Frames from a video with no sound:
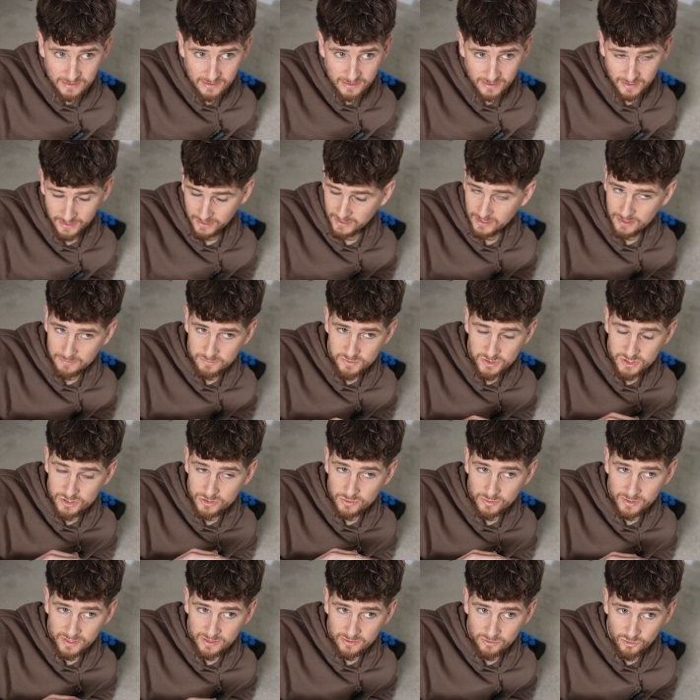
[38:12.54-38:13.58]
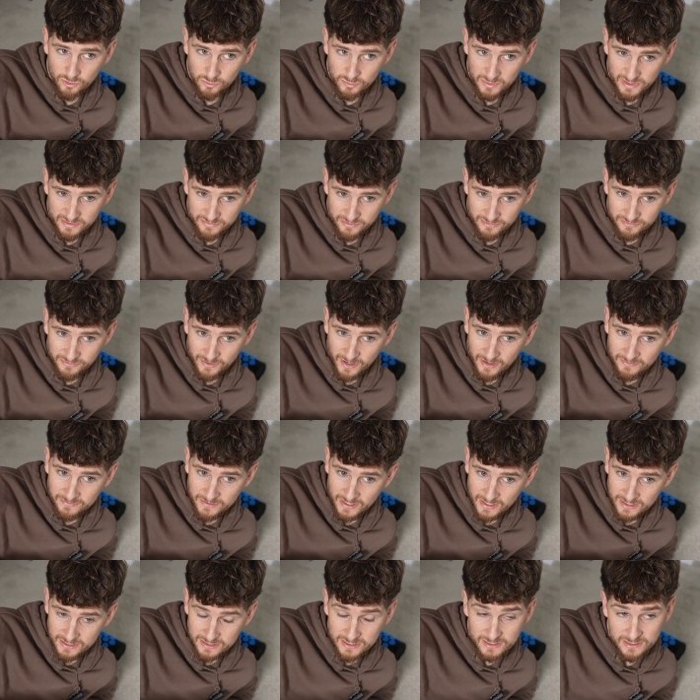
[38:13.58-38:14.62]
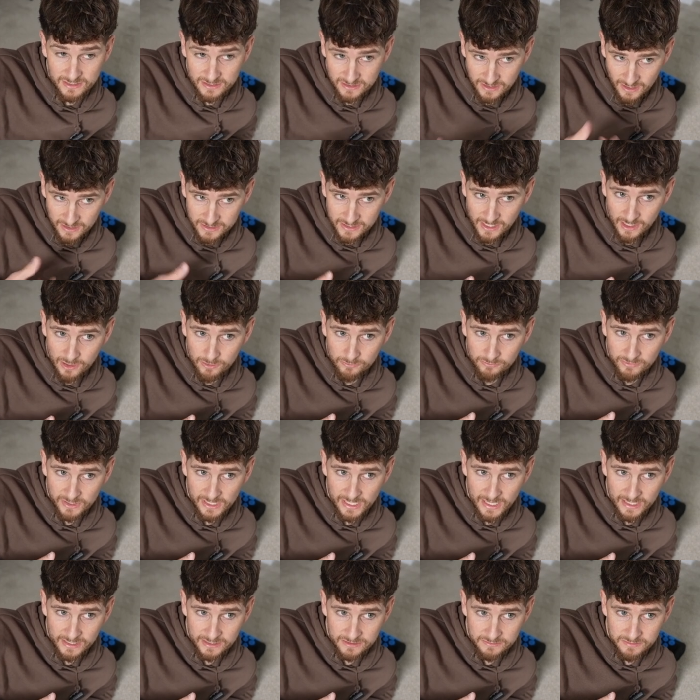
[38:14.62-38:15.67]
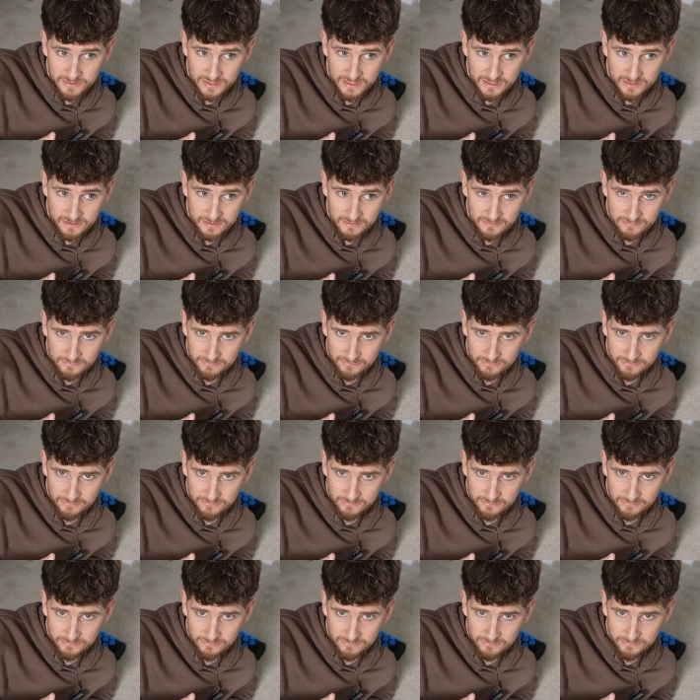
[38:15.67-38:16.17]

Like, I keep just doing it normally for 5 days because it does help relax me.